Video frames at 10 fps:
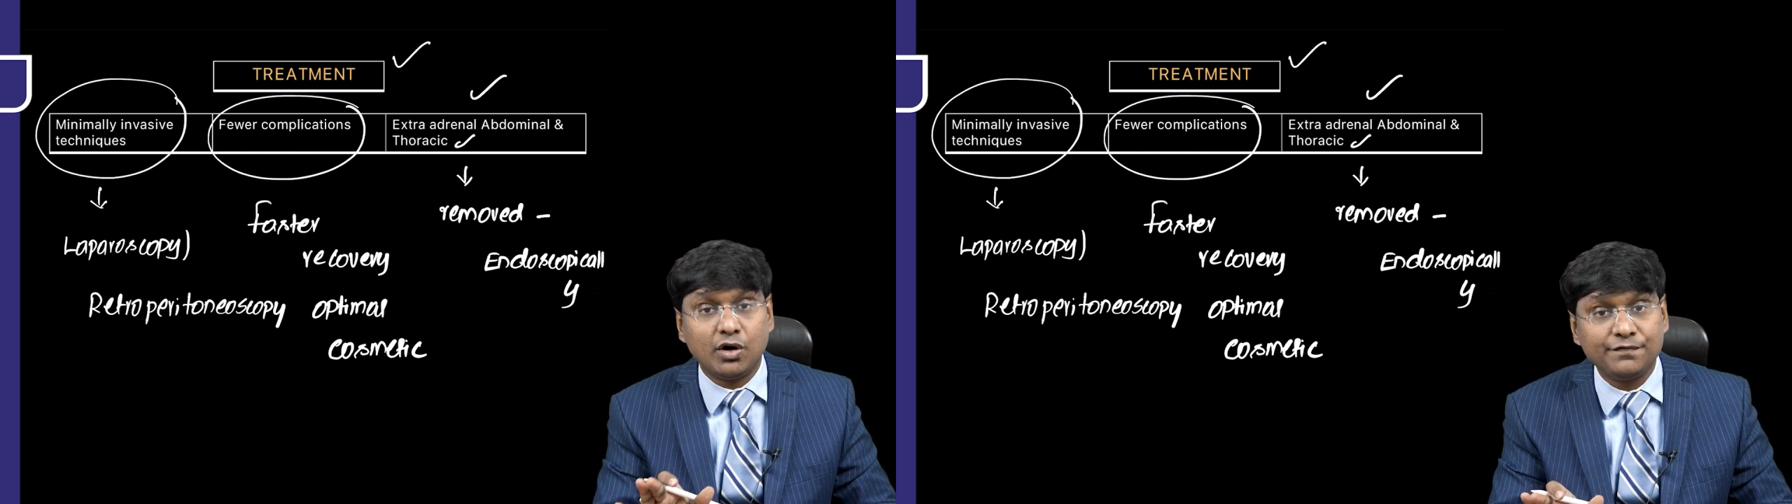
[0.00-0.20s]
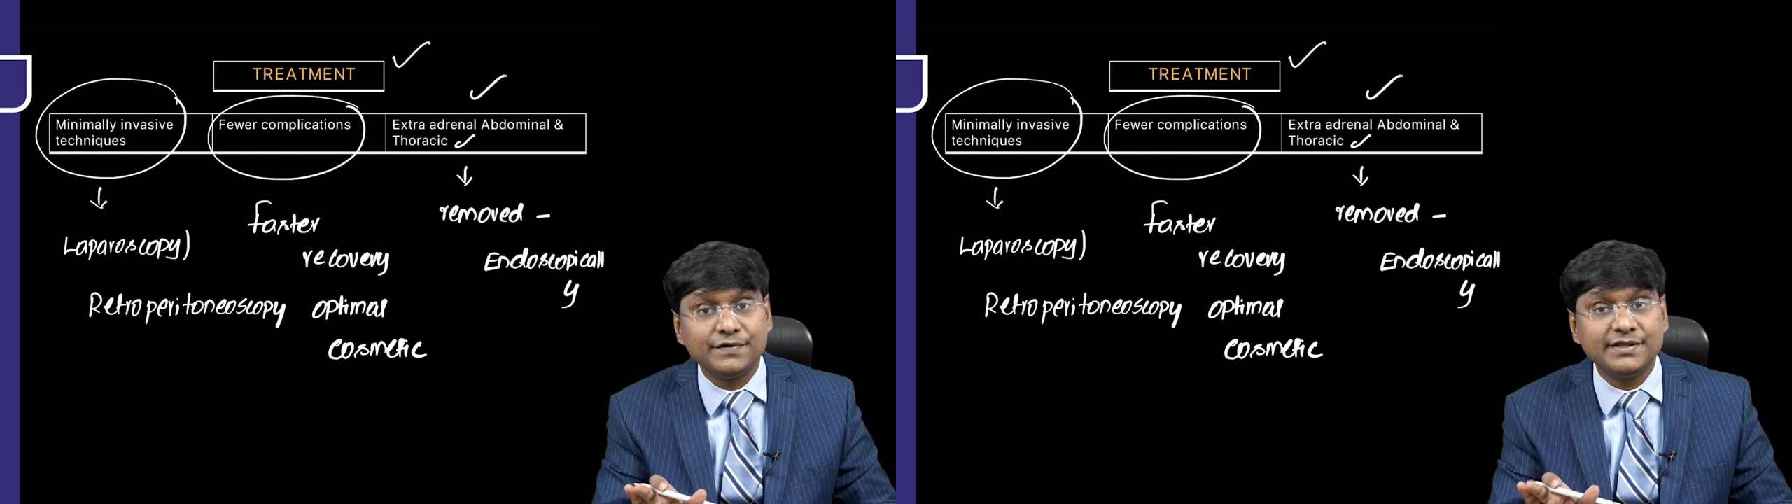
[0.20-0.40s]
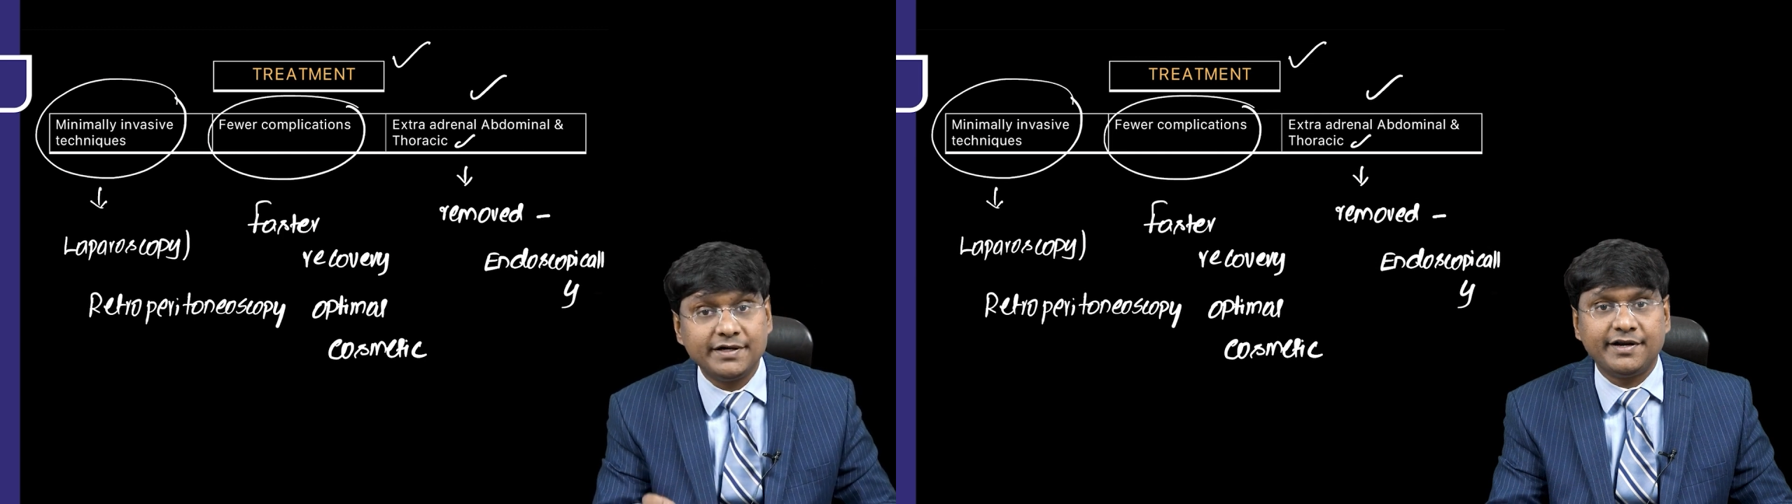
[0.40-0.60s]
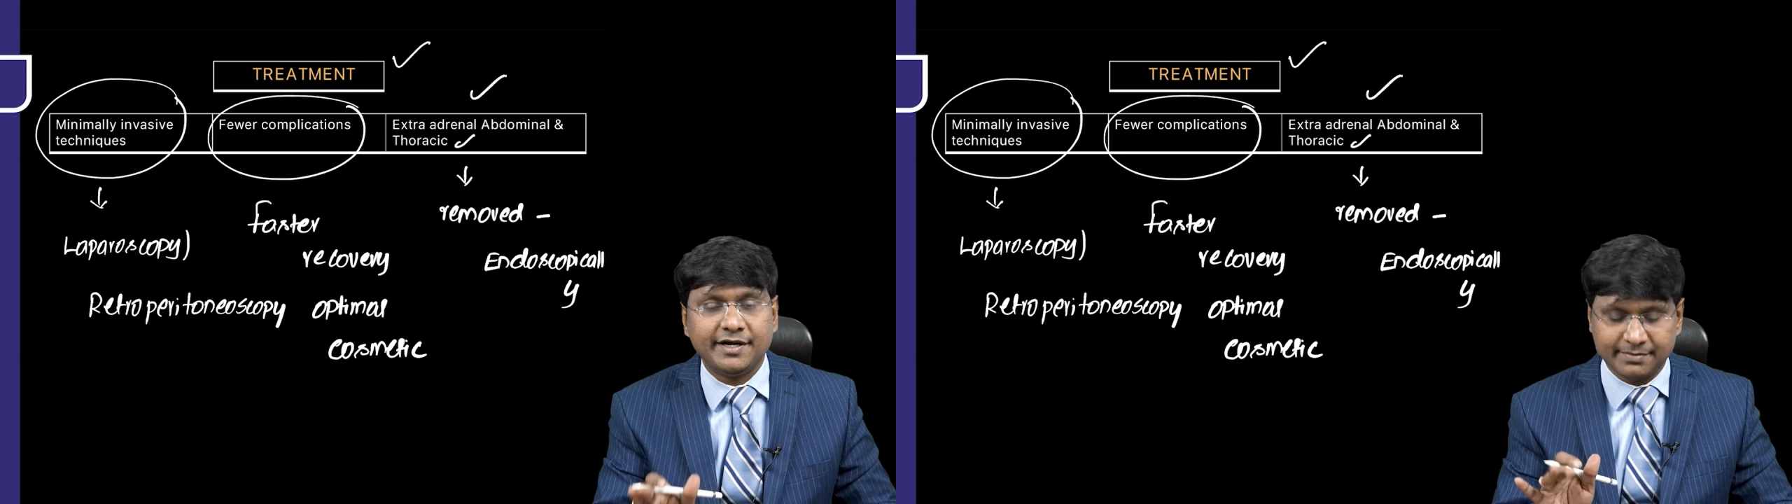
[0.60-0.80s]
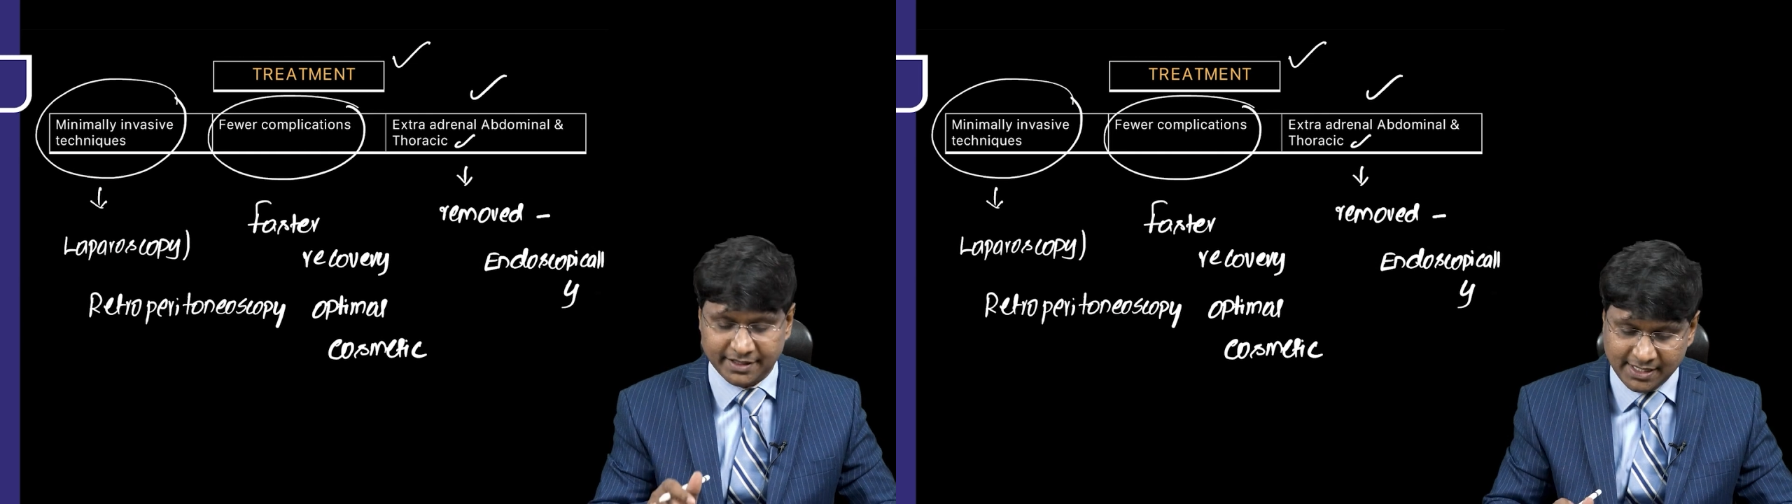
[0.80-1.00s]
of the
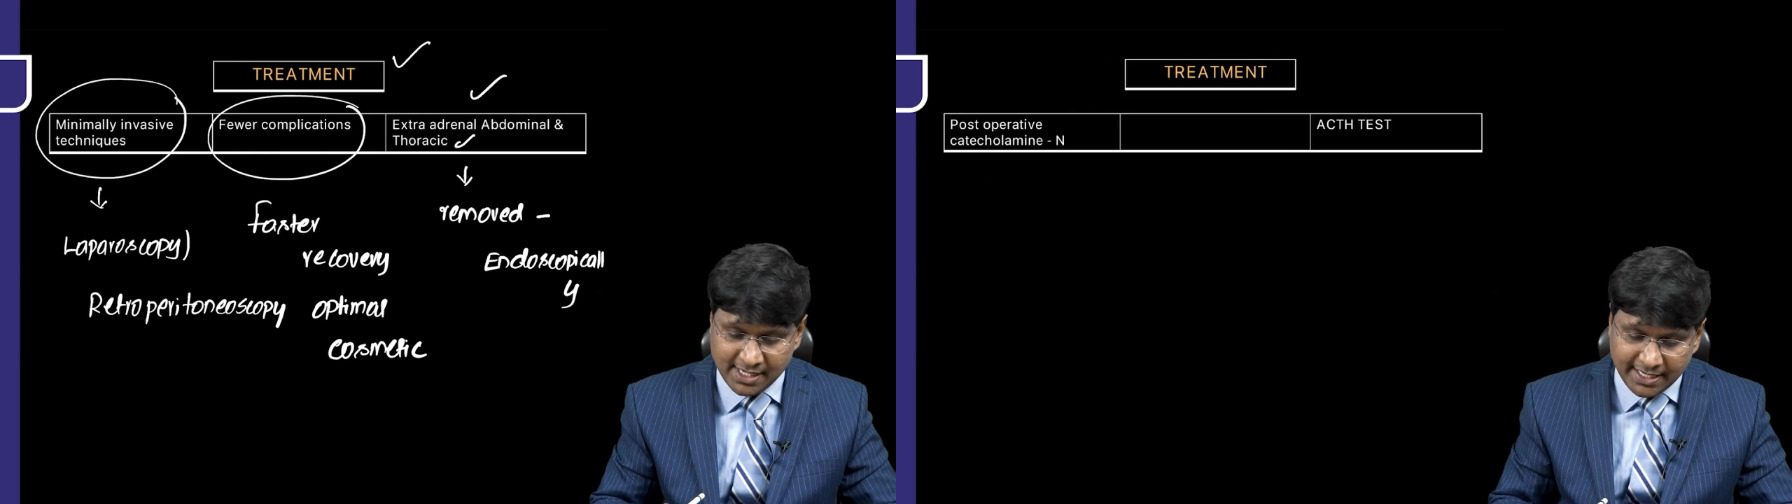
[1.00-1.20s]
treatment.